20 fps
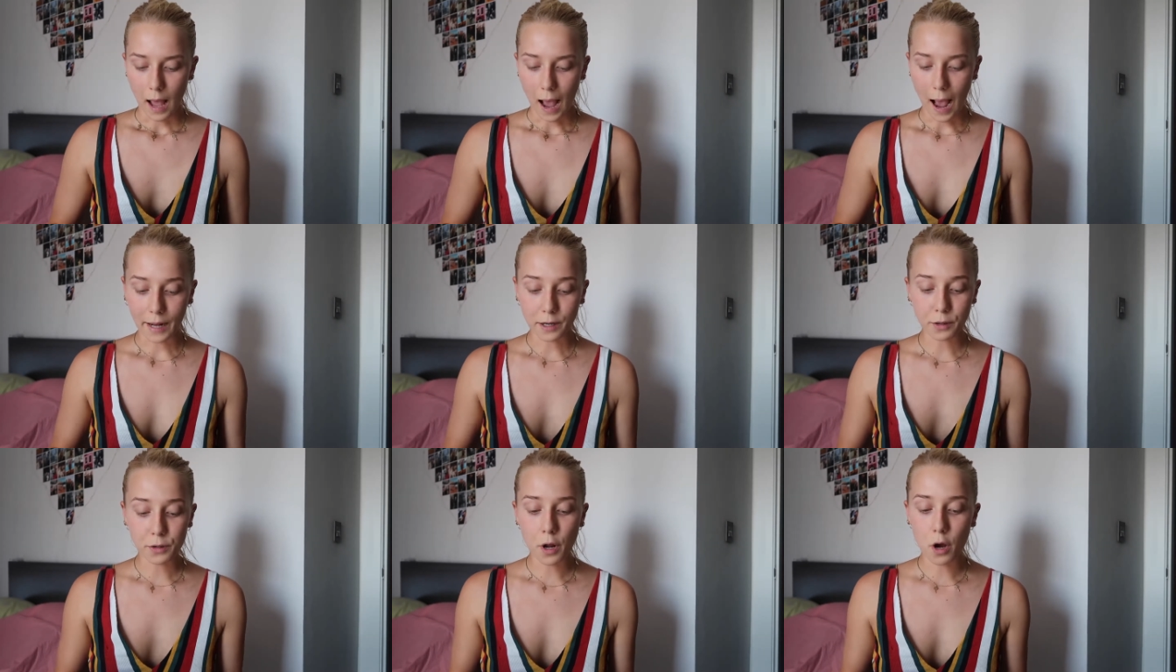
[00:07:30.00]

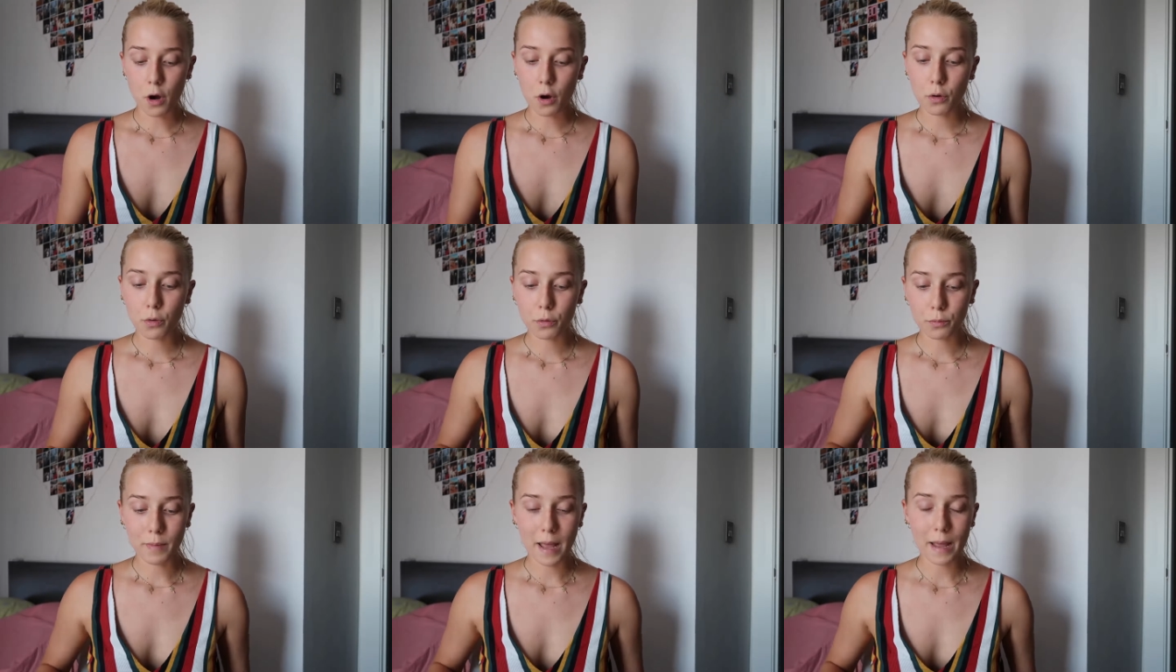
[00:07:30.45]
I don't
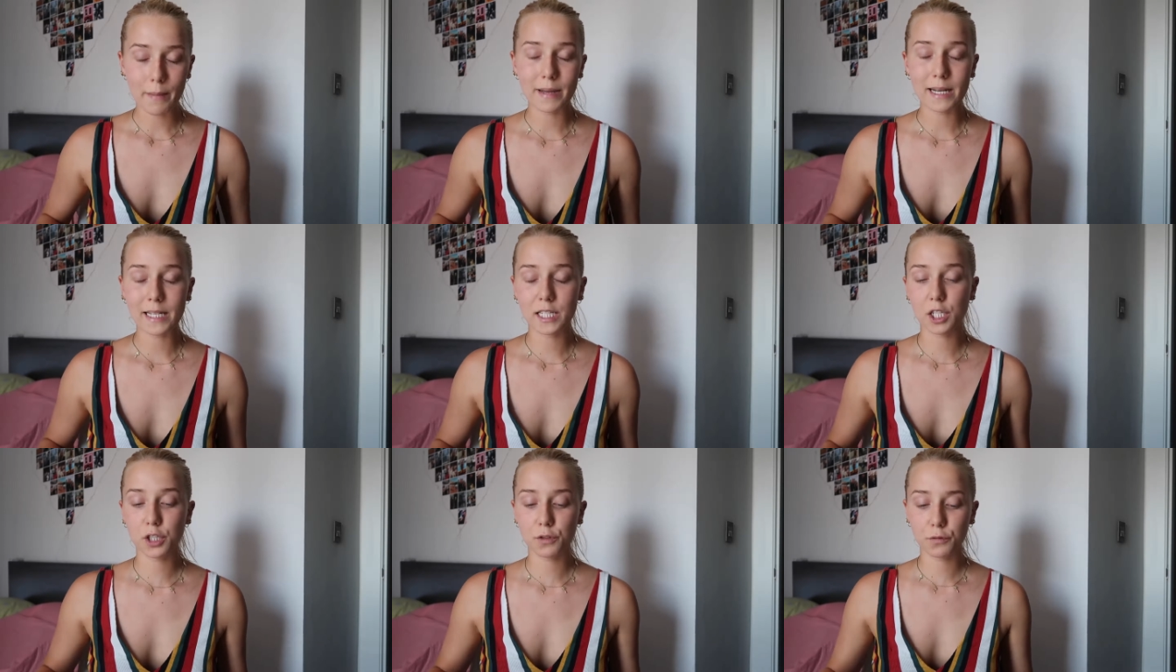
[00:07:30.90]
know, maybe
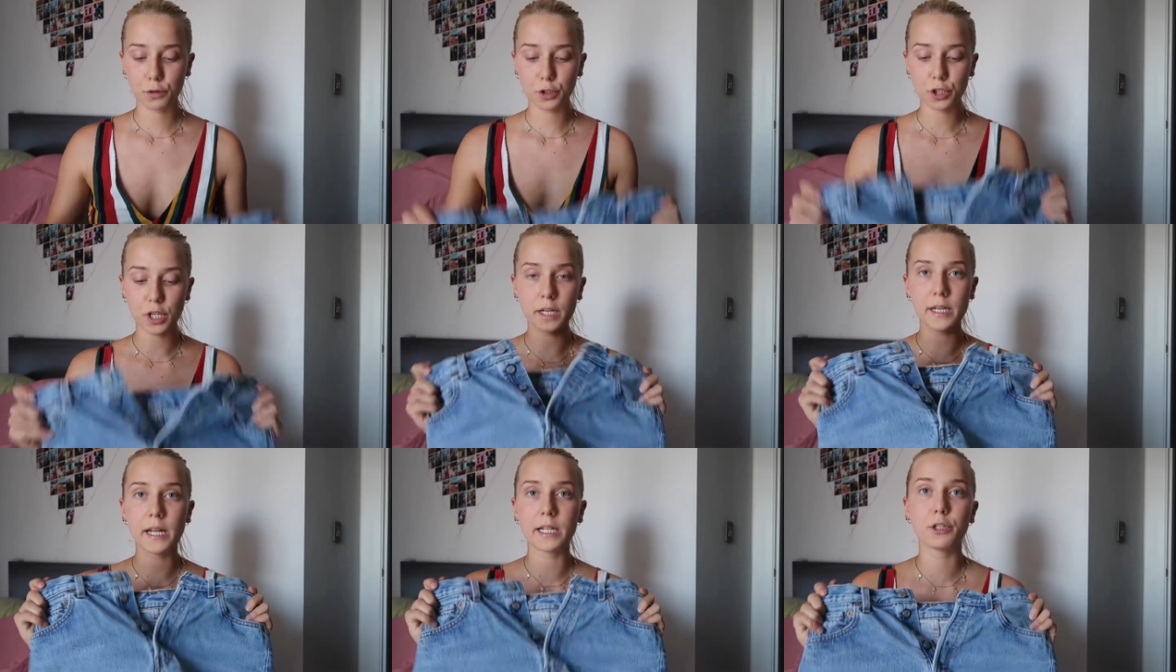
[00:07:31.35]
this is for
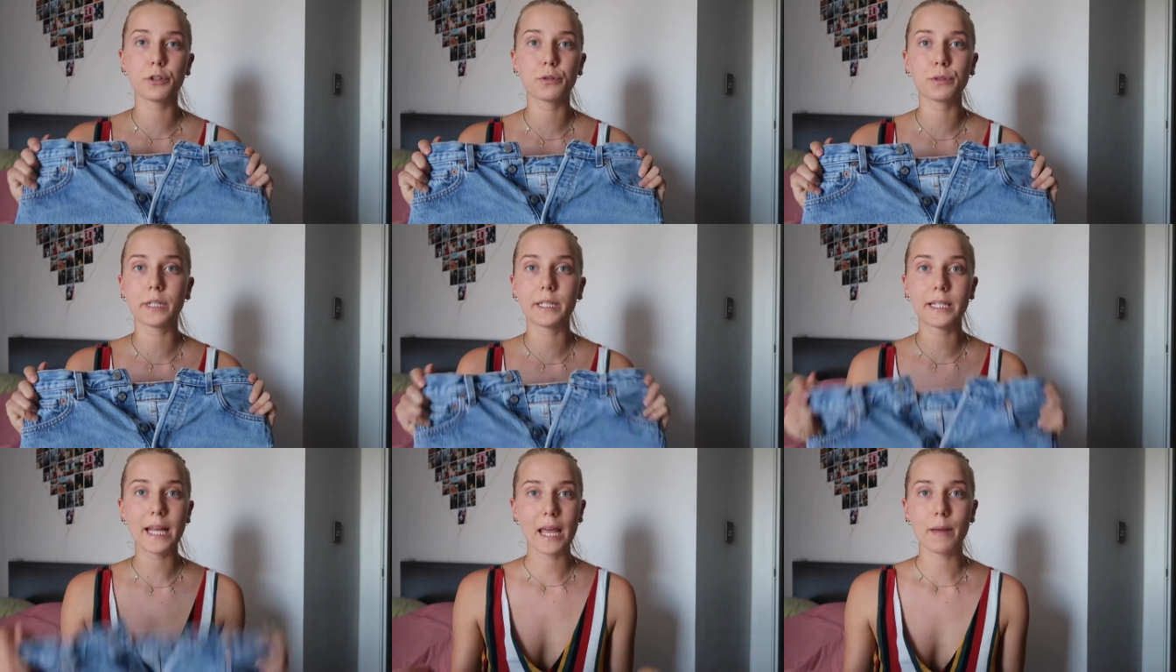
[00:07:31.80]
Sunday during
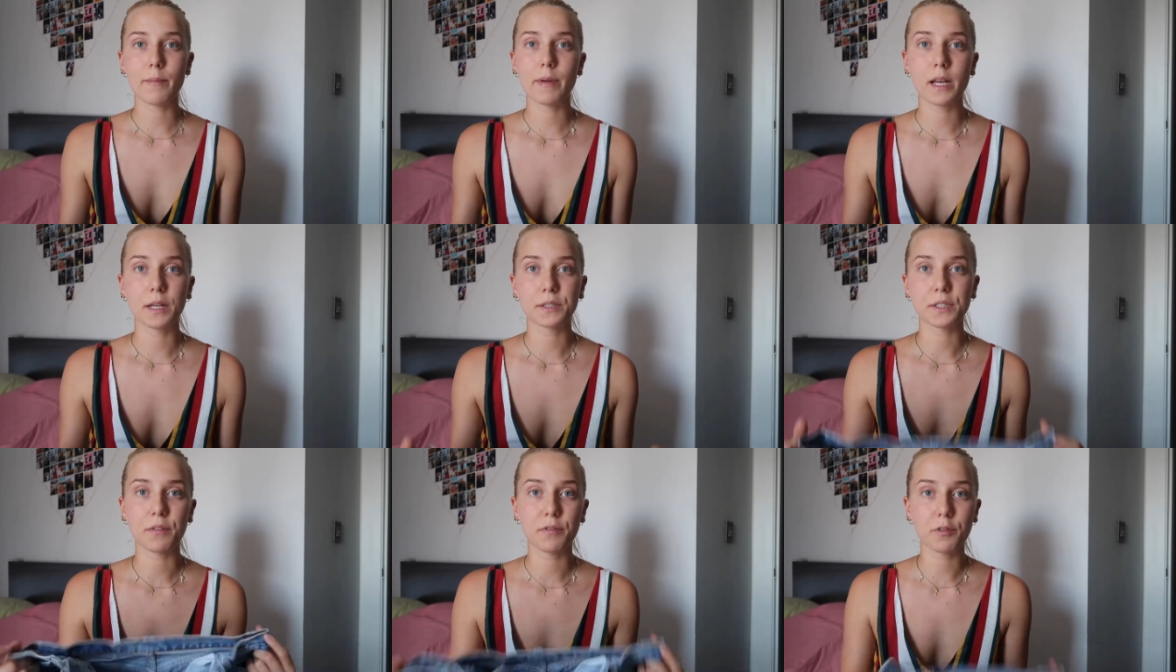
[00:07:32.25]
the day
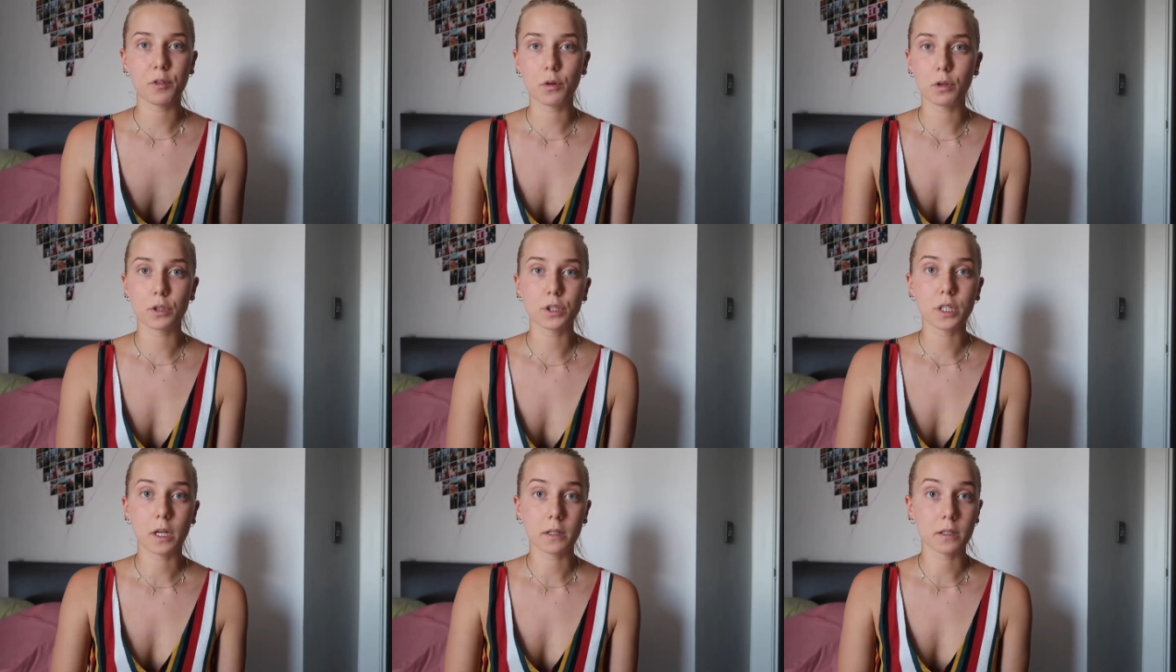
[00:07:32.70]
because of
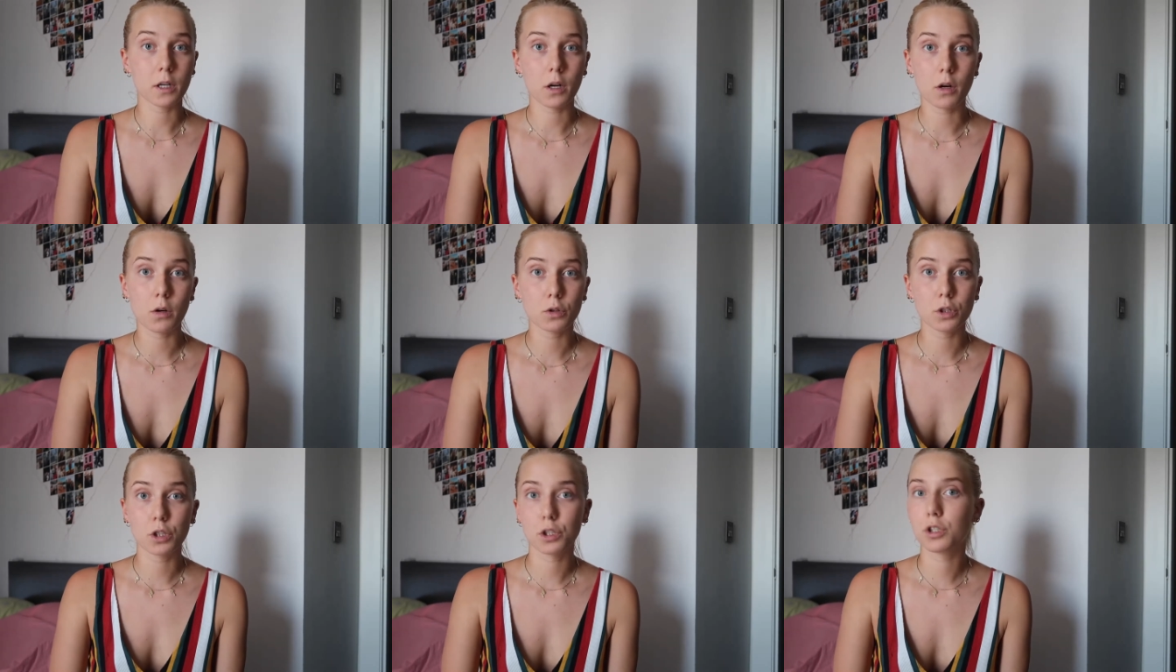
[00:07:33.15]
course I'm gonna
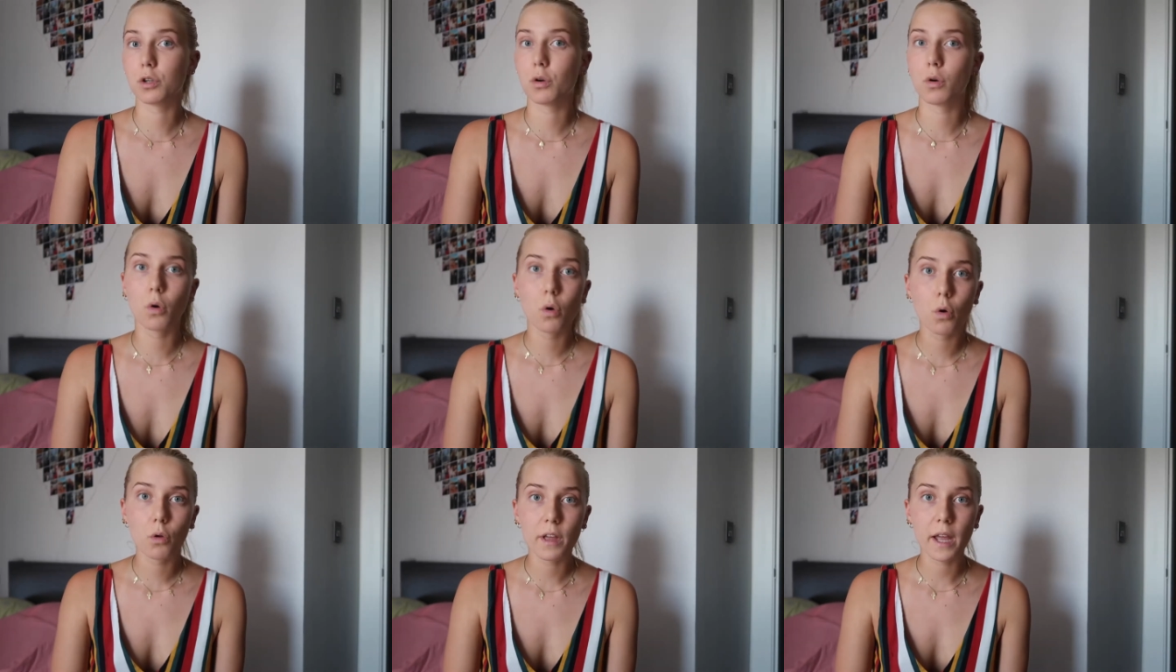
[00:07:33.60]
go just the
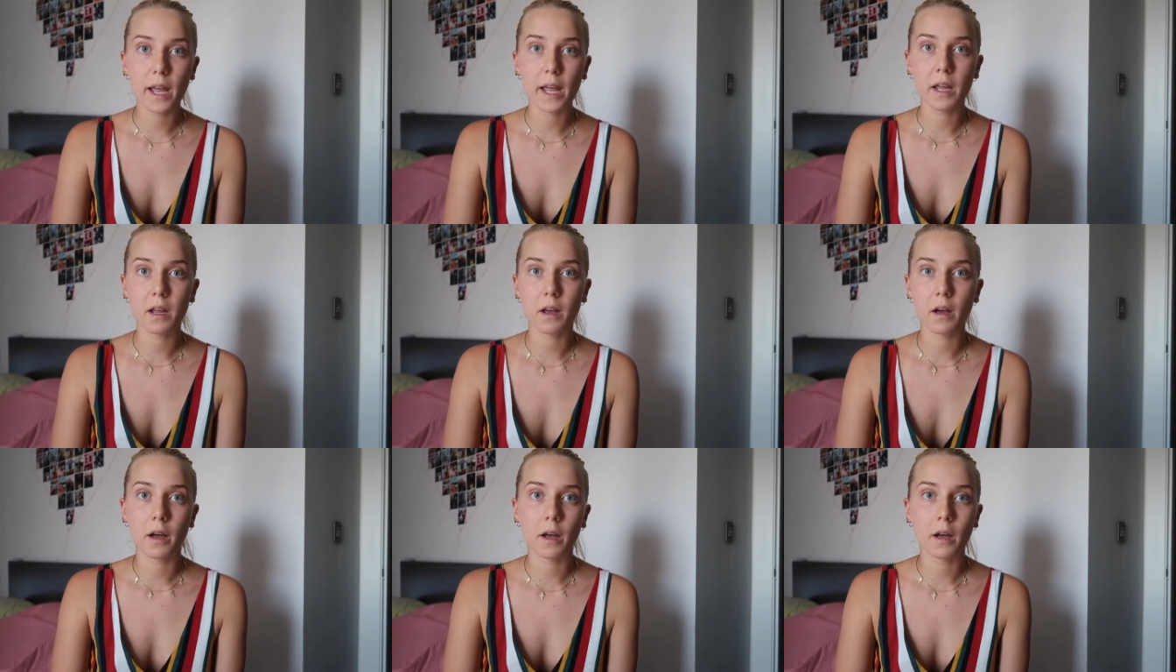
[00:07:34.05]
whole
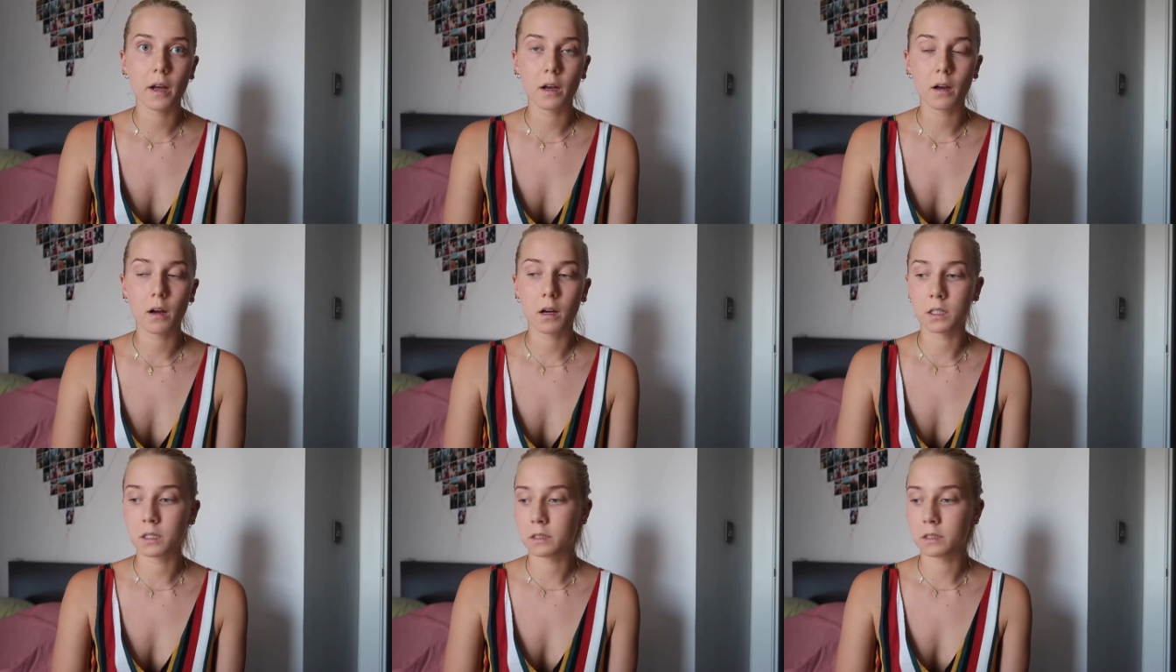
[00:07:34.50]
day uh,